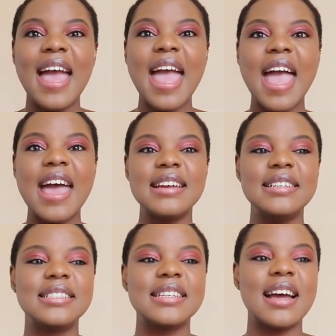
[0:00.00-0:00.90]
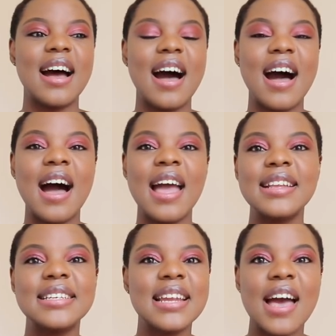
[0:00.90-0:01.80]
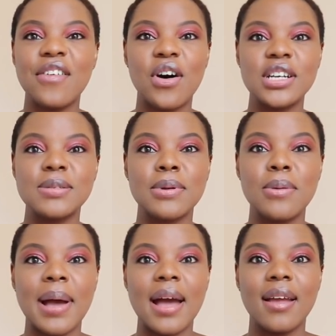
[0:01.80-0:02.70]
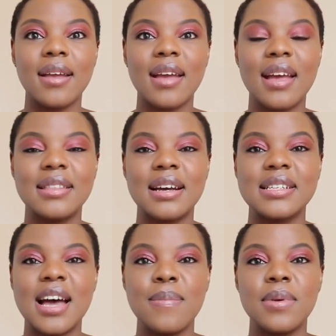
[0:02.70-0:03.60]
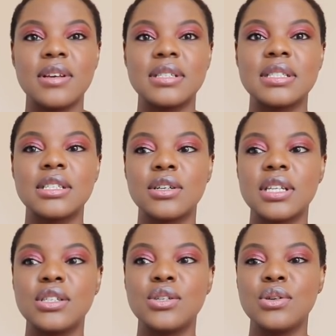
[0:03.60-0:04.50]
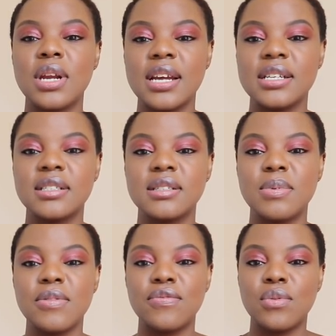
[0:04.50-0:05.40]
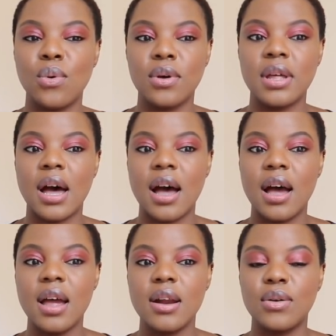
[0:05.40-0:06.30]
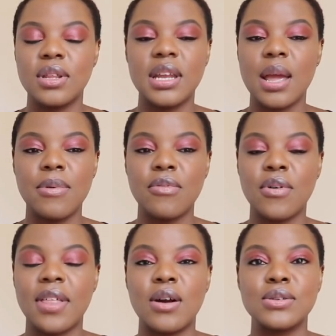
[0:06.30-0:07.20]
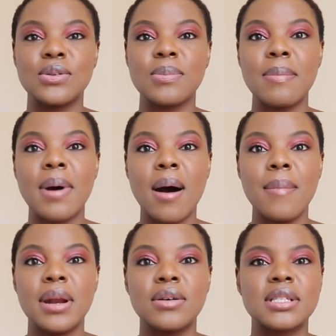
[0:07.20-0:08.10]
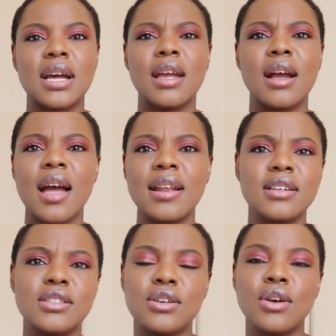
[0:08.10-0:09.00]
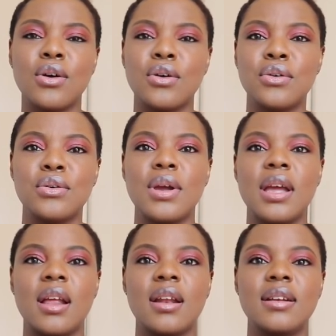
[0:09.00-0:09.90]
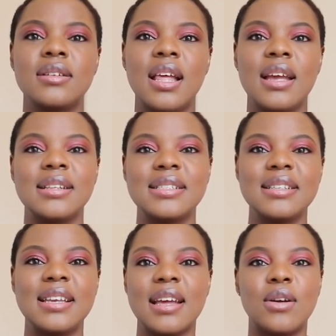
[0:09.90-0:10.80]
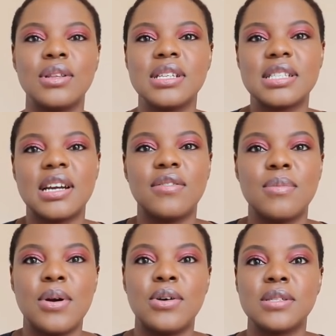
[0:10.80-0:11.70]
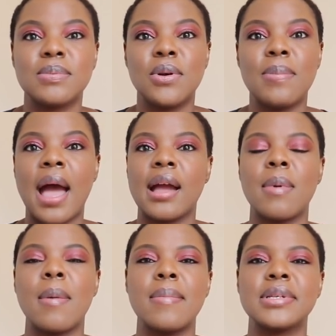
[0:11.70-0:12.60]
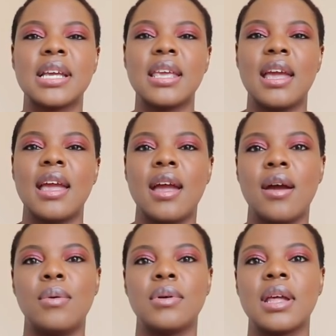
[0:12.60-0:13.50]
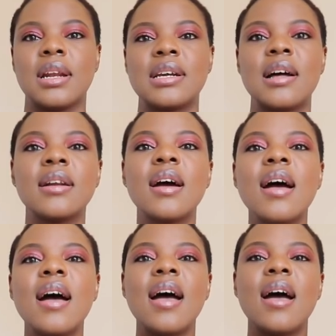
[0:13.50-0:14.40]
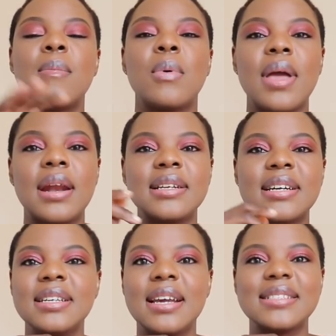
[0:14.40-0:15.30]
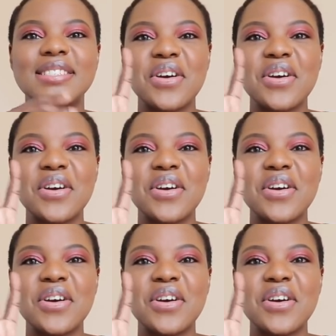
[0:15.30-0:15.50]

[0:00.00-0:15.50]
And I didn't have a hospital bag at that time, because literally 2 days before that, or the day before that, I was with my mom and I was like, I need to go and like get all this stuff in my hospital bag. My mom was like, yeah, we'll get it done. But we hadn't done it yet.